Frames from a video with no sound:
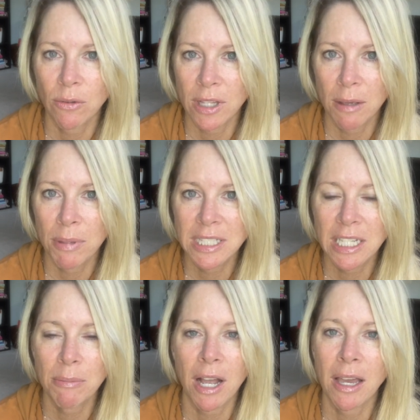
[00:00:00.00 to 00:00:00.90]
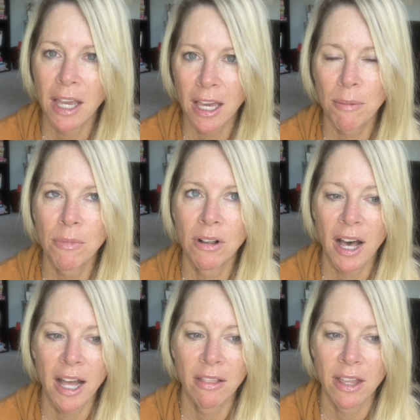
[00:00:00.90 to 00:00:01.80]
really busy, but I am
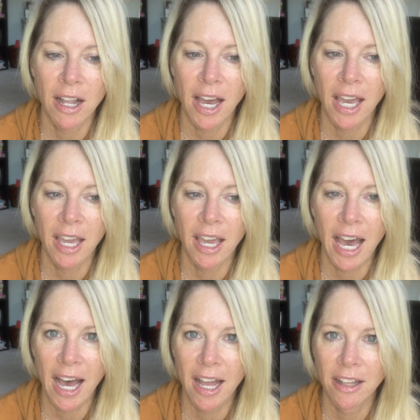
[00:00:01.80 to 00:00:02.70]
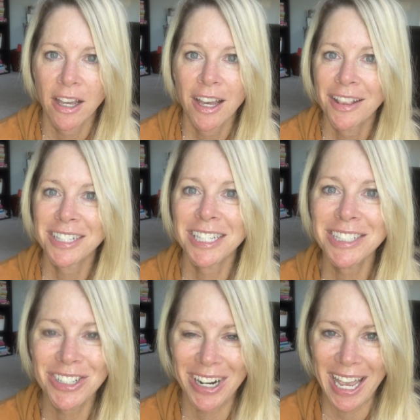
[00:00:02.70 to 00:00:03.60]
glad that I had the
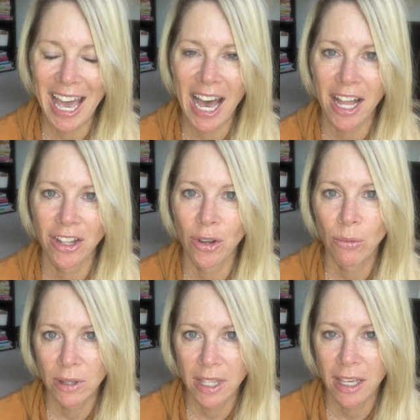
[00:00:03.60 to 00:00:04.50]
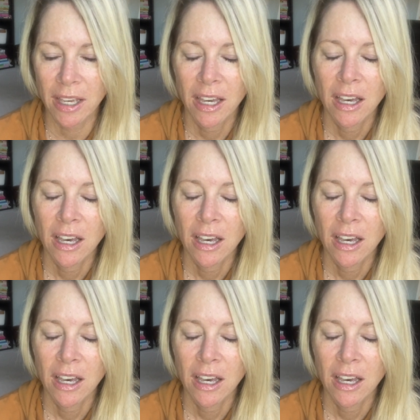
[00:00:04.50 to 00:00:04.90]
sister I had who really